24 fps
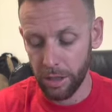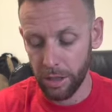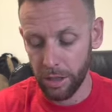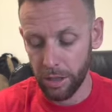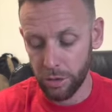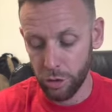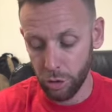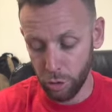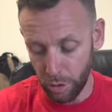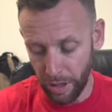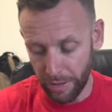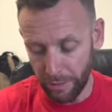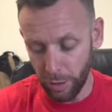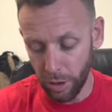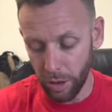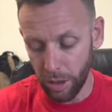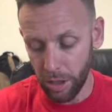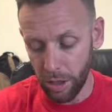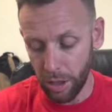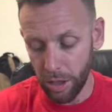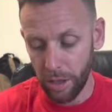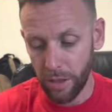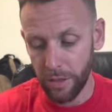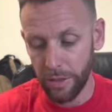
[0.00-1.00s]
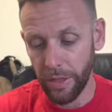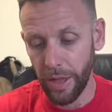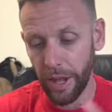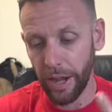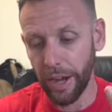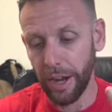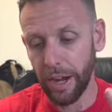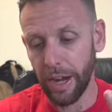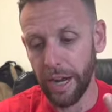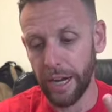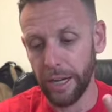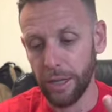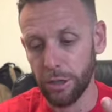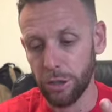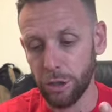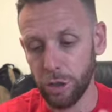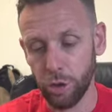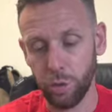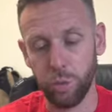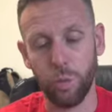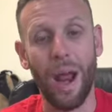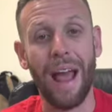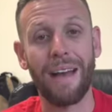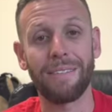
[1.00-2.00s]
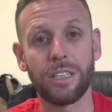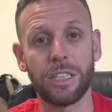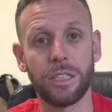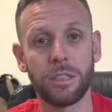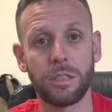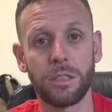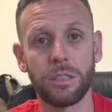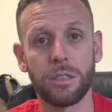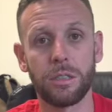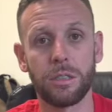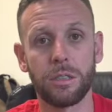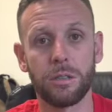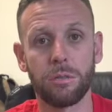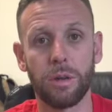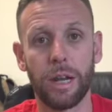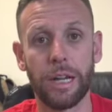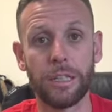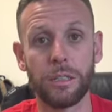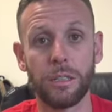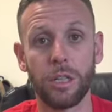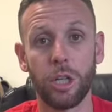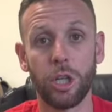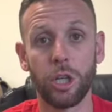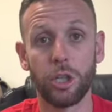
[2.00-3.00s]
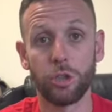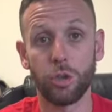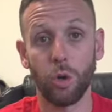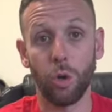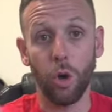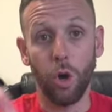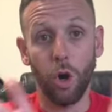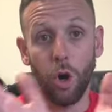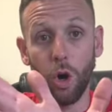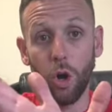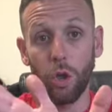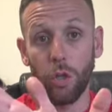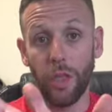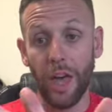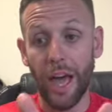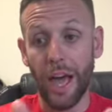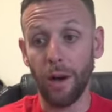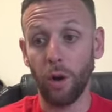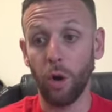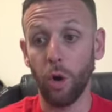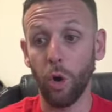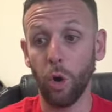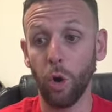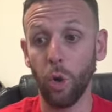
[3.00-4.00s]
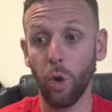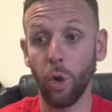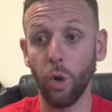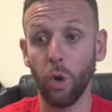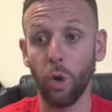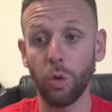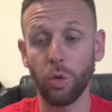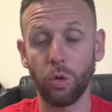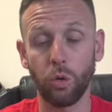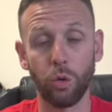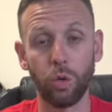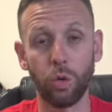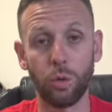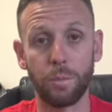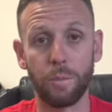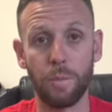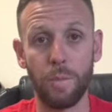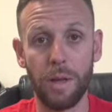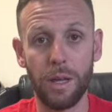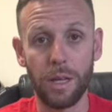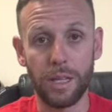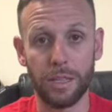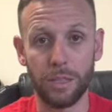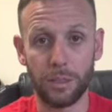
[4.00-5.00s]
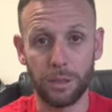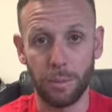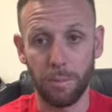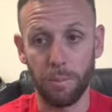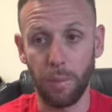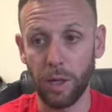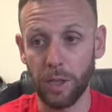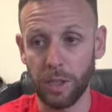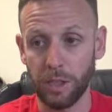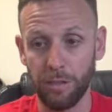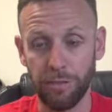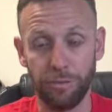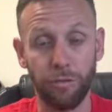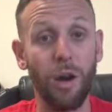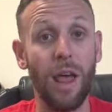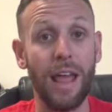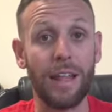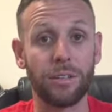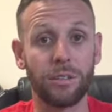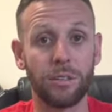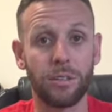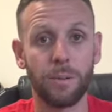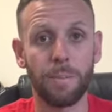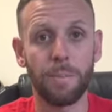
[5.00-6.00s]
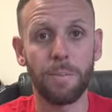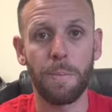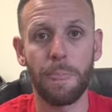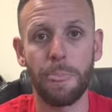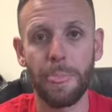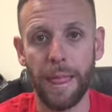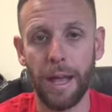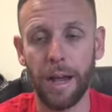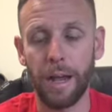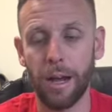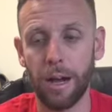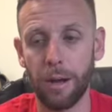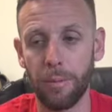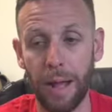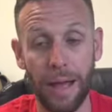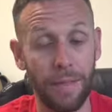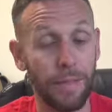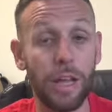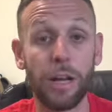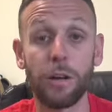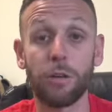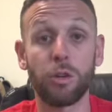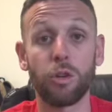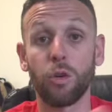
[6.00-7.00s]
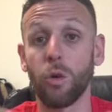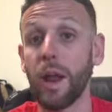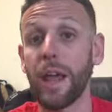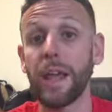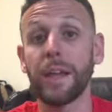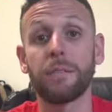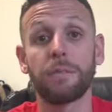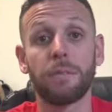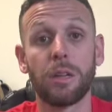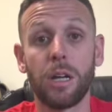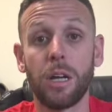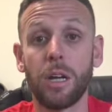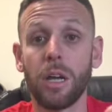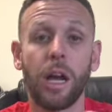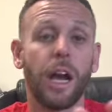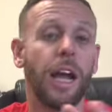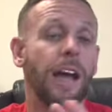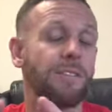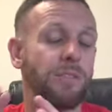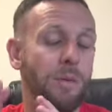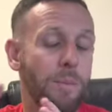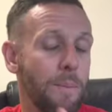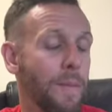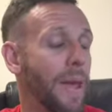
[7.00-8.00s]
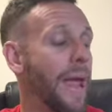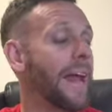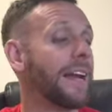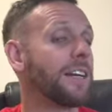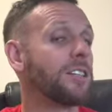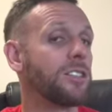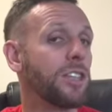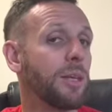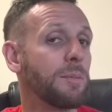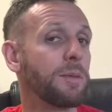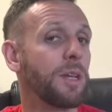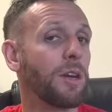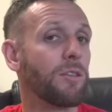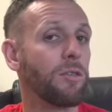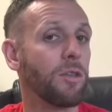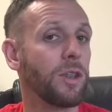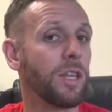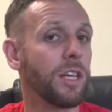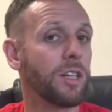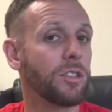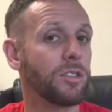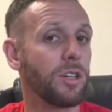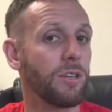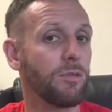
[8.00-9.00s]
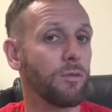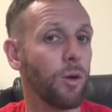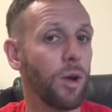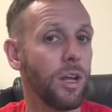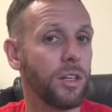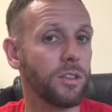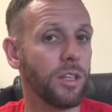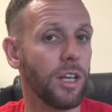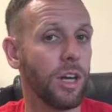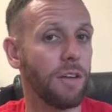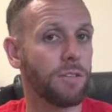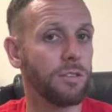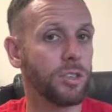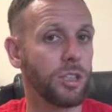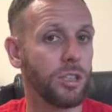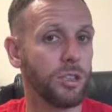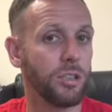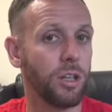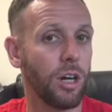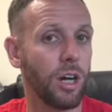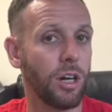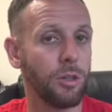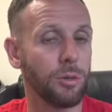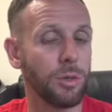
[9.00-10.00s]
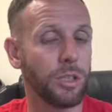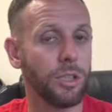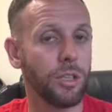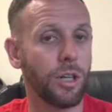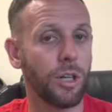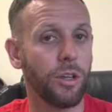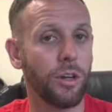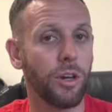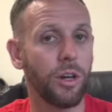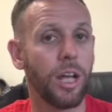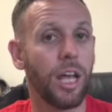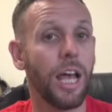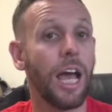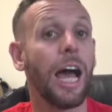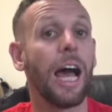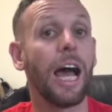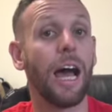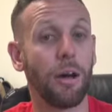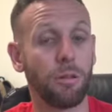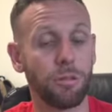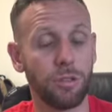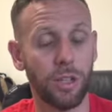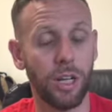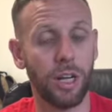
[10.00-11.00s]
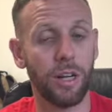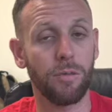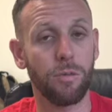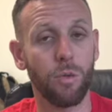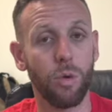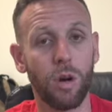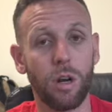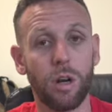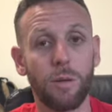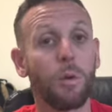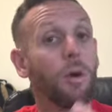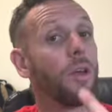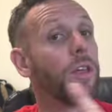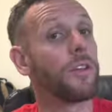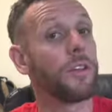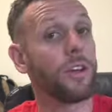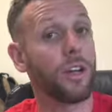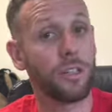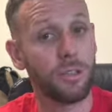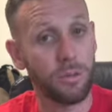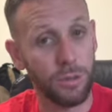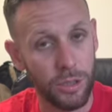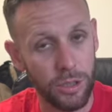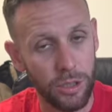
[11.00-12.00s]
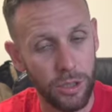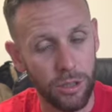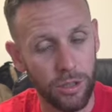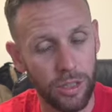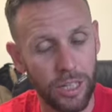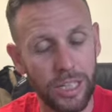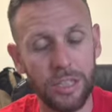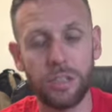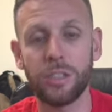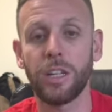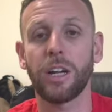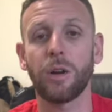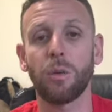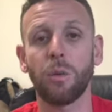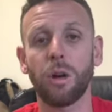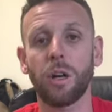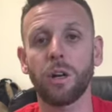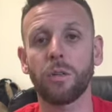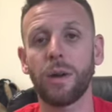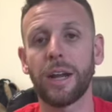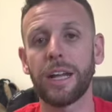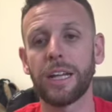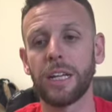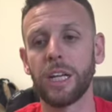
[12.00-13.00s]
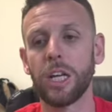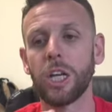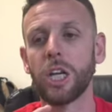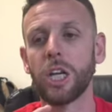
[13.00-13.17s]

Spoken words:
Trevor, then I hired Travis, right? So that whole group is a bunch of friends. And they were great. I have to manage them differently because they're friends. They obviously talk to each other outside of work more than they talk to each other inside of work, right?